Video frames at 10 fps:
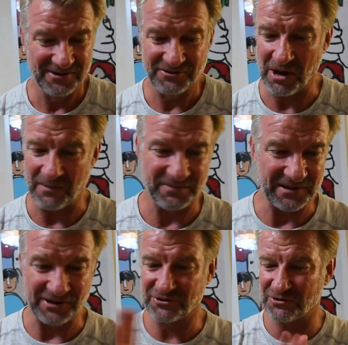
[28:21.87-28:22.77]
So
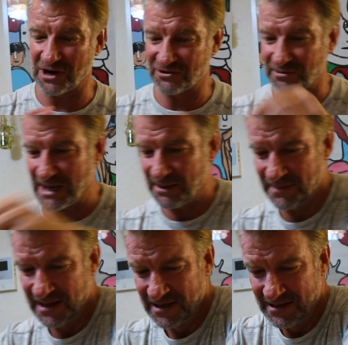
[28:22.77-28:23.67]
let's dress them
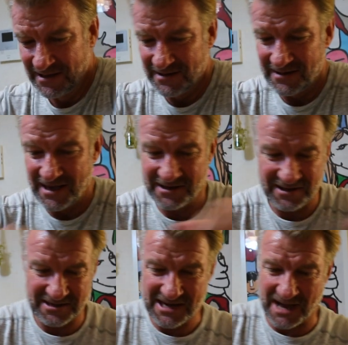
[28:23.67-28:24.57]
up.
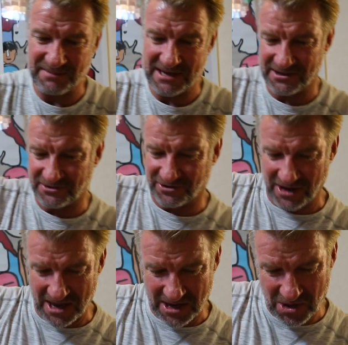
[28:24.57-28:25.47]
Into the
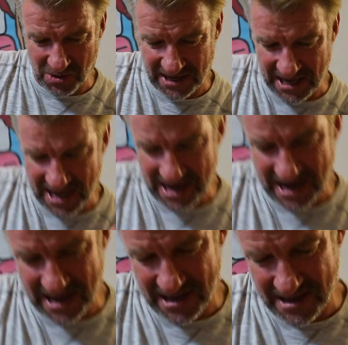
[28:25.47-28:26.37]
toppings going in.